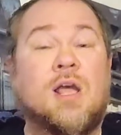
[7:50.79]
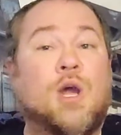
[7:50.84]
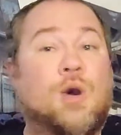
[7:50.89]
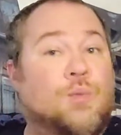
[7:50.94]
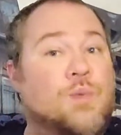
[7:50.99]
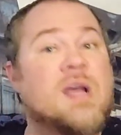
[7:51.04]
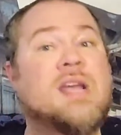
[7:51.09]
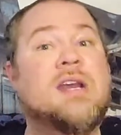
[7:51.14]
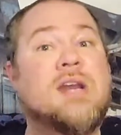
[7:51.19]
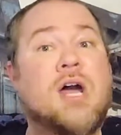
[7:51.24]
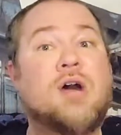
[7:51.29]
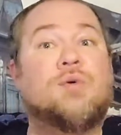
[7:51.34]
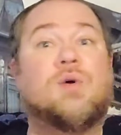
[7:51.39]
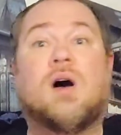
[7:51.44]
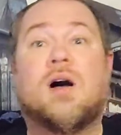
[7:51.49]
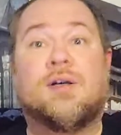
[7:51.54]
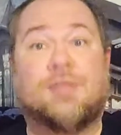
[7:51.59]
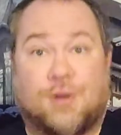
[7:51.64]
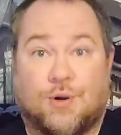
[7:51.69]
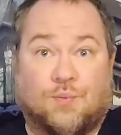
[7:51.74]
we know
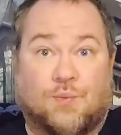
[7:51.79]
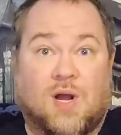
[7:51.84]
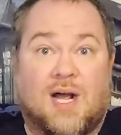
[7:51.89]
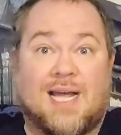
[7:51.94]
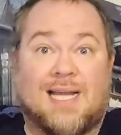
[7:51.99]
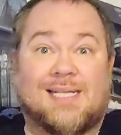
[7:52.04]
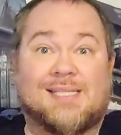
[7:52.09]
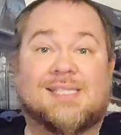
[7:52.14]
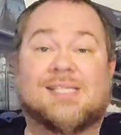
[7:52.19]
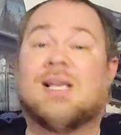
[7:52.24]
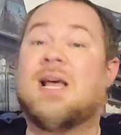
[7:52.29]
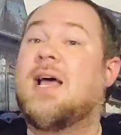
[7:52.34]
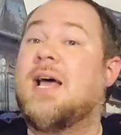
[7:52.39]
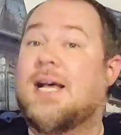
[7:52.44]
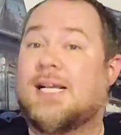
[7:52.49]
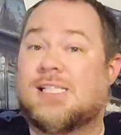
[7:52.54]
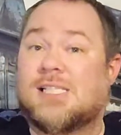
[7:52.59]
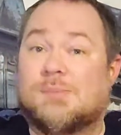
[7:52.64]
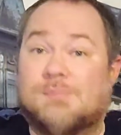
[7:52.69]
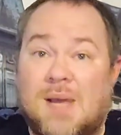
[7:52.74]
otherwise,
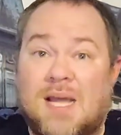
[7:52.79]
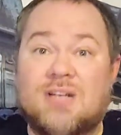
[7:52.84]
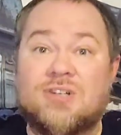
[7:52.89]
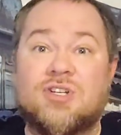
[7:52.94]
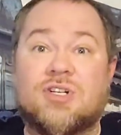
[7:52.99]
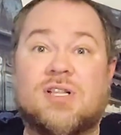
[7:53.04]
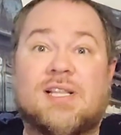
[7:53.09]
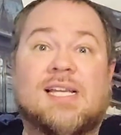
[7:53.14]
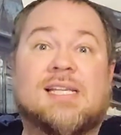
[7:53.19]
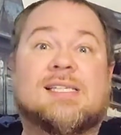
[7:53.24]
especially